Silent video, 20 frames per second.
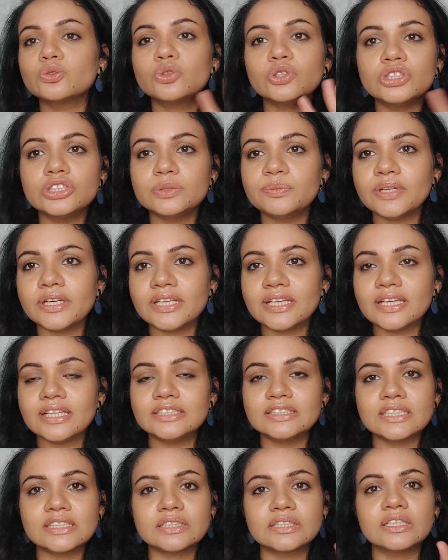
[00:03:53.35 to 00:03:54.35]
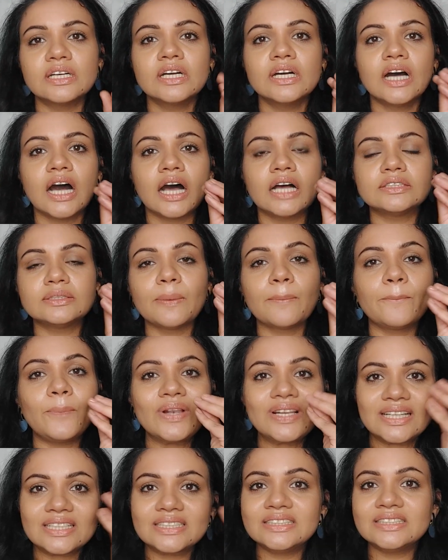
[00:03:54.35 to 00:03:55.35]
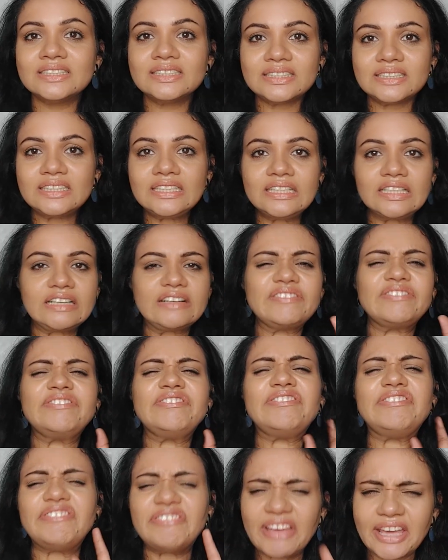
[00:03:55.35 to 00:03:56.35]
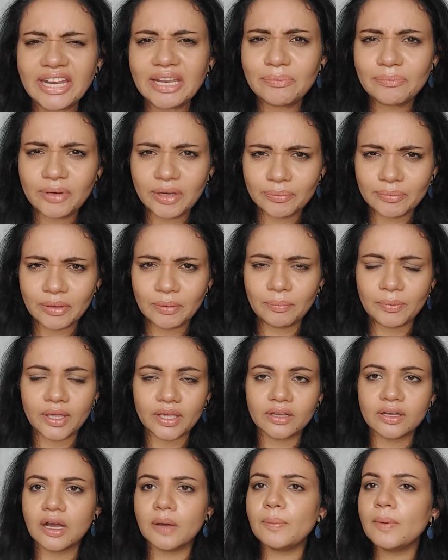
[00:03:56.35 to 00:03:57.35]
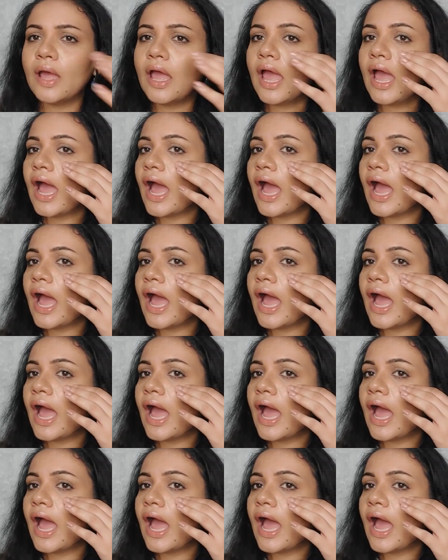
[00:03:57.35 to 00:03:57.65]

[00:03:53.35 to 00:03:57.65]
kuch bhi nahi, just a simple concealer, very minimal makeup,